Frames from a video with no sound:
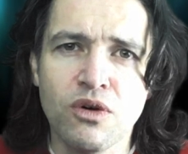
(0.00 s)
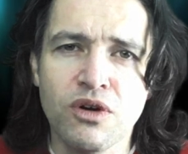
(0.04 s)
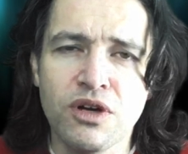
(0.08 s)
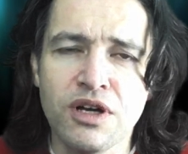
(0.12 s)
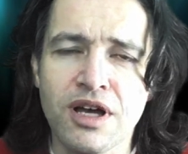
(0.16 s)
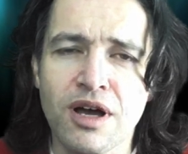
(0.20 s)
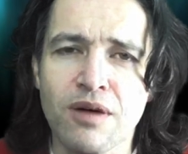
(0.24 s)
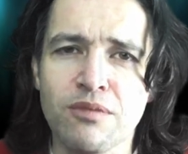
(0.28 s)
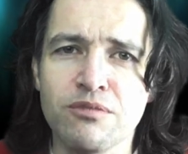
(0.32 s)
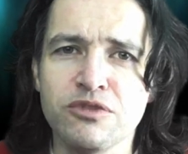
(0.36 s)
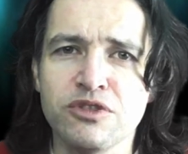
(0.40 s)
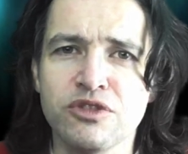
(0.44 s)

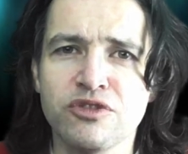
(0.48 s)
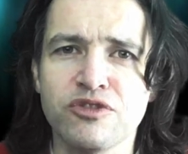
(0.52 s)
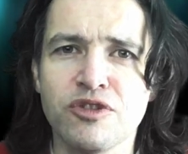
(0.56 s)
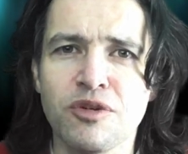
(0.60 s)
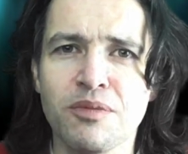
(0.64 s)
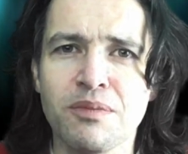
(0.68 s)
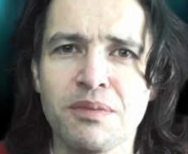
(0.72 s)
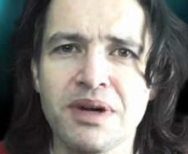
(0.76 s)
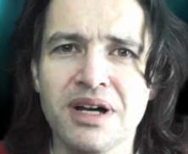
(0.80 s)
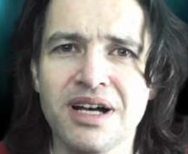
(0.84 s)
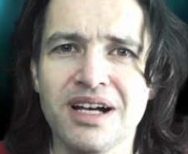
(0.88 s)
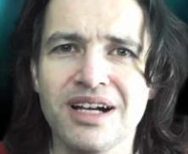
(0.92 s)
comes
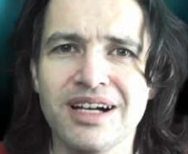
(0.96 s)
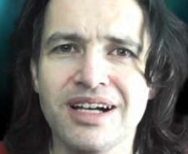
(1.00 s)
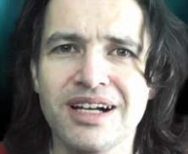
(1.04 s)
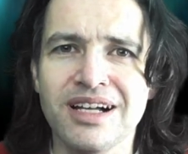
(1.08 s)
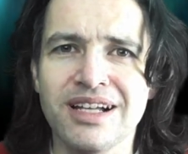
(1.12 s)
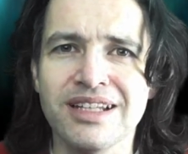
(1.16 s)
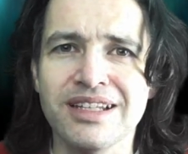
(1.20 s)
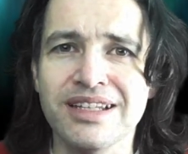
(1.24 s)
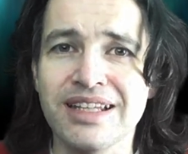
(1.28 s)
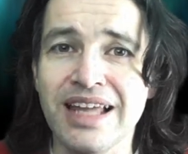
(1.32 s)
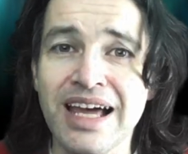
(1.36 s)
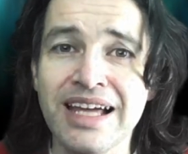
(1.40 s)
from
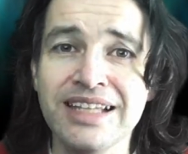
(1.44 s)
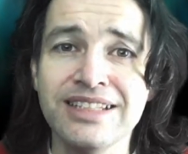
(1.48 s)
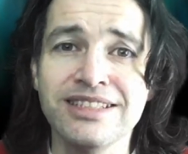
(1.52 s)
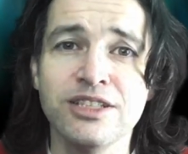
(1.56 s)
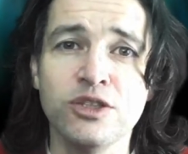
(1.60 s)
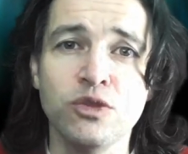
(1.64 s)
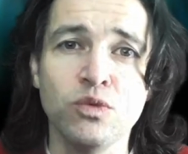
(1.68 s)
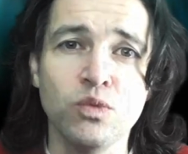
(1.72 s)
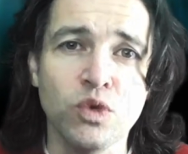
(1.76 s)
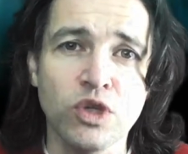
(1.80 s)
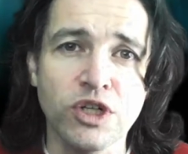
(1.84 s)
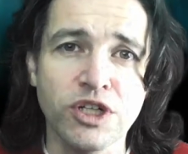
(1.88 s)
a
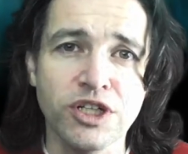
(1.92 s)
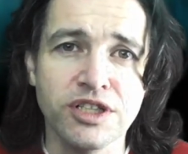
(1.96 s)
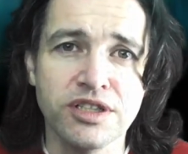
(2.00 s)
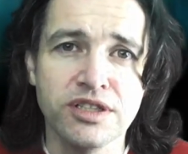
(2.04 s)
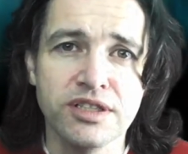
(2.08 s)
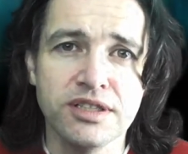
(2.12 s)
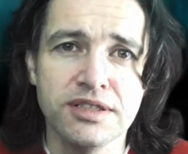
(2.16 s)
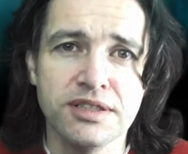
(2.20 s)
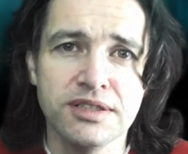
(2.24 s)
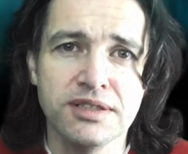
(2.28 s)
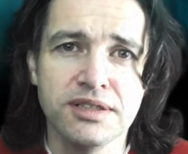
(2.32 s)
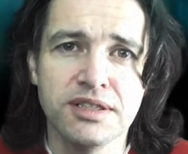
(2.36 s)
Latin
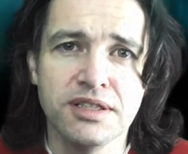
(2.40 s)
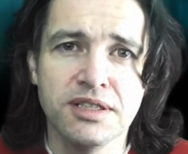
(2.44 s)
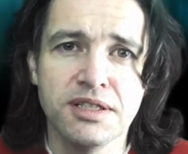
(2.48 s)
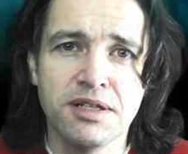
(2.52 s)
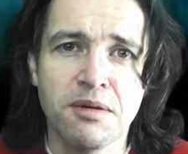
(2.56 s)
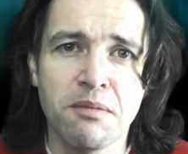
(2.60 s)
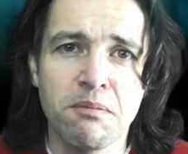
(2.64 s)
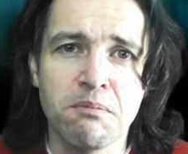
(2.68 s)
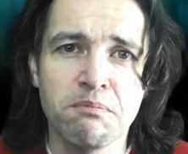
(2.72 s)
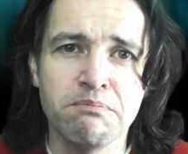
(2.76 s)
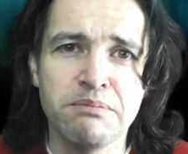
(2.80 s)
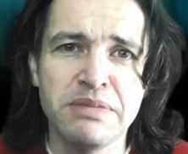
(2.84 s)
word
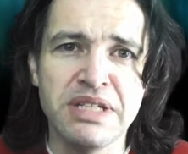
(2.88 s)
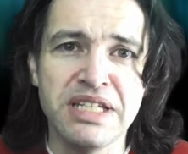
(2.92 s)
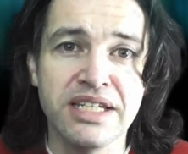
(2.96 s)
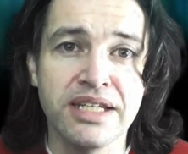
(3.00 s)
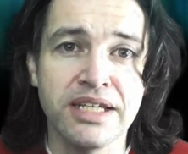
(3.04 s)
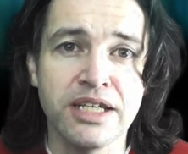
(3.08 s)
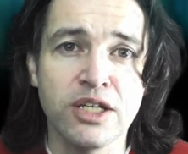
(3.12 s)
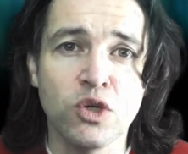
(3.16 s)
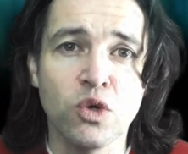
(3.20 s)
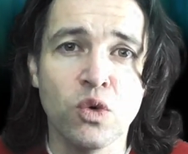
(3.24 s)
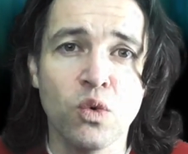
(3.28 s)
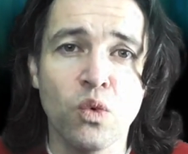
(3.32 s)

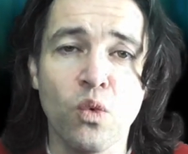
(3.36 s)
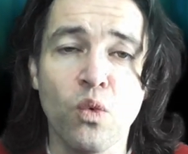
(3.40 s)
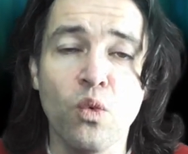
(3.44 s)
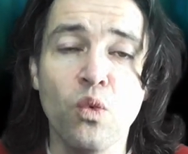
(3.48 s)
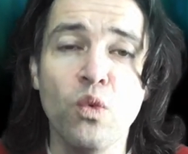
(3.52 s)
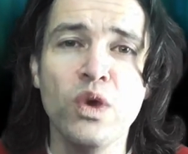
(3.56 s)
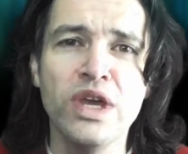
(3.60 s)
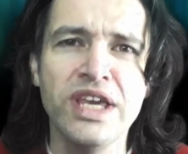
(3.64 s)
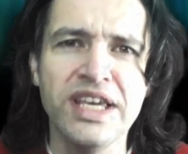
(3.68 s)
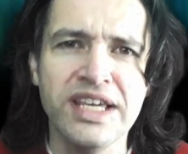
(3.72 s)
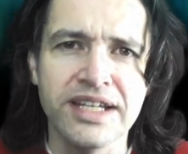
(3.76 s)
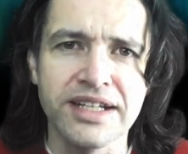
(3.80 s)
meaning
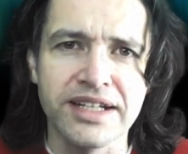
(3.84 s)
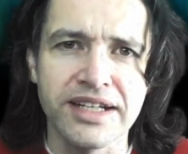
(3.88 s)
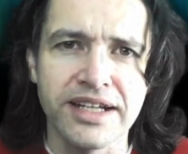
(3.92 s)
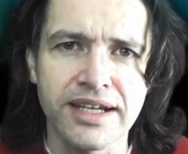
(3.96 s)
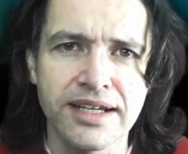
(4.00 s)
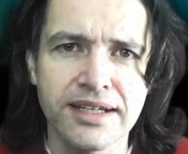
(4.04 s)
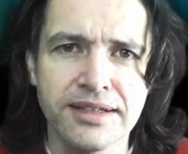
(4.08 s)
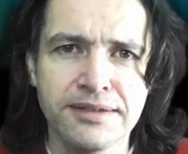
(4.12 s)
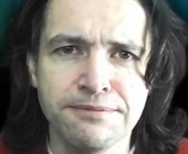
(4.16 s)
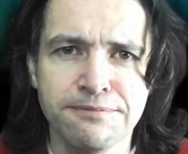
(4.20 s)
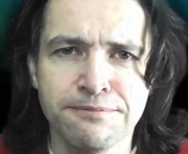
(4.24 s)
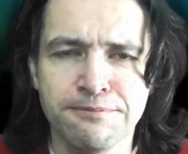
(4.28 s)
weakening.